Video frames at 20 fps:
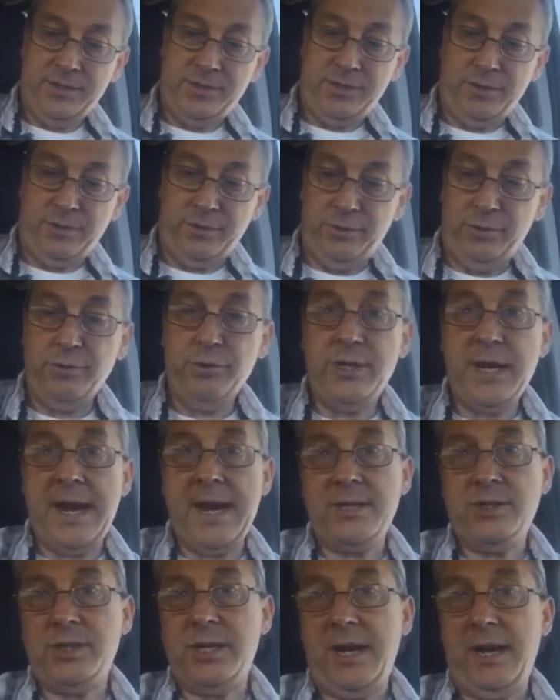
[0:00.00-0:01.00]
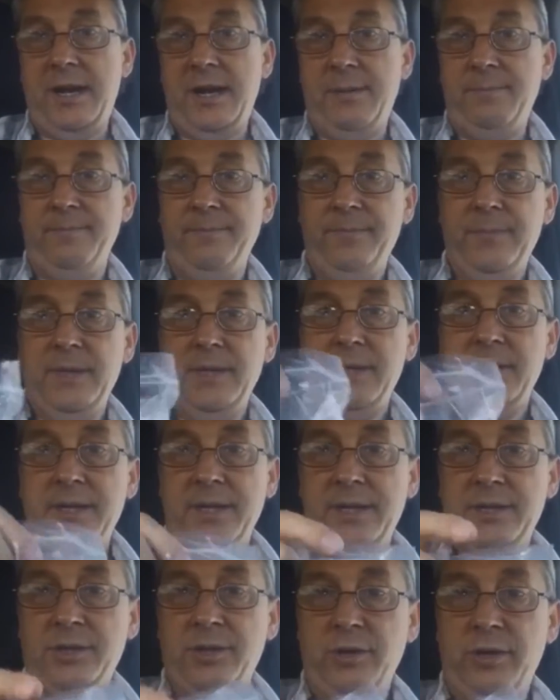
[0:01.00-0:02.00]
So your dash cam,
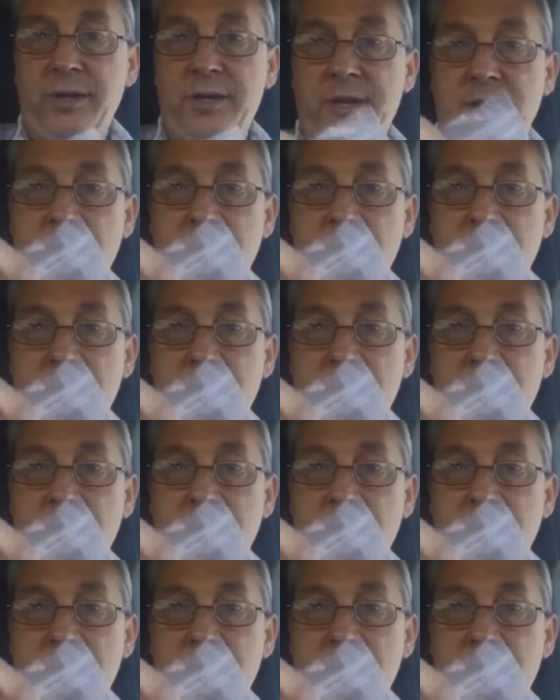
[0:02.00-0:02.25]
it's going